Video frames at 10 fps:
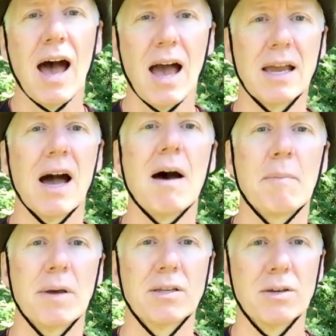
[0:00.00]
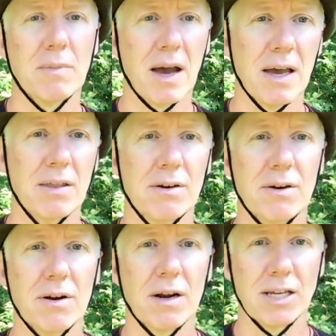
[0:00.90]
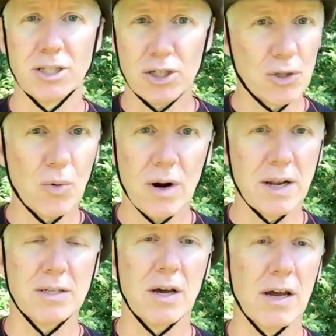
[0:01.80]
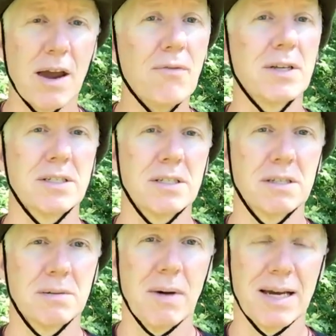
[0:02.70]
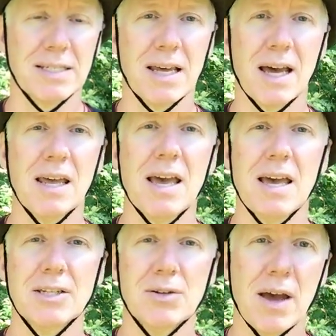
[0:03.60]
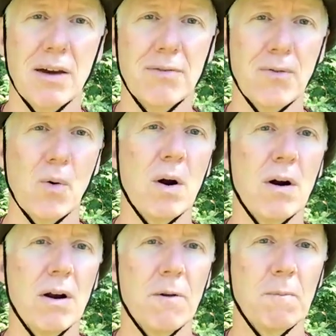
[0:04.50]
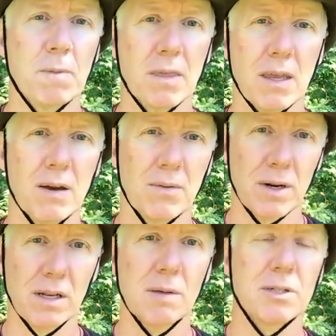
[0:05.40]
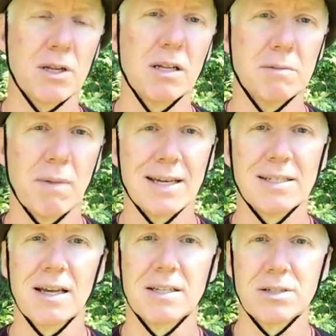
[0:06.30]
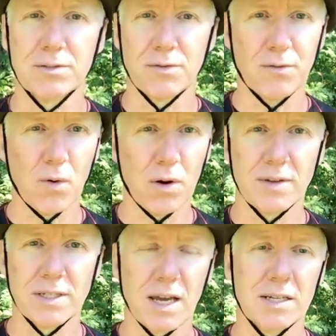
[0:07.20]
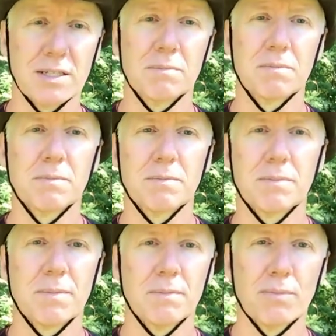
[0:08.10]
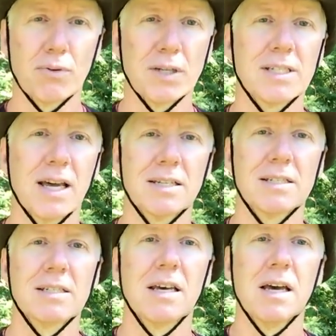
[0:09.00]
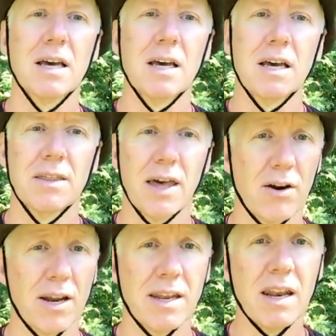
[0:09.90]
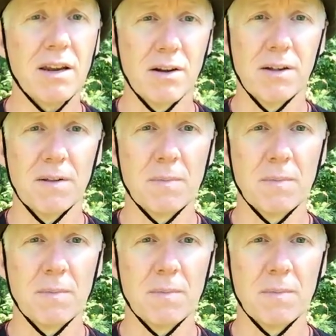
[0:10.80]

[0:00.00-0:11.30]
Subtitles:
I copy to my other, I just store it as every MySet. And so I have 4, what Olympus calls MySets, or 4 of these custom presets that are identical.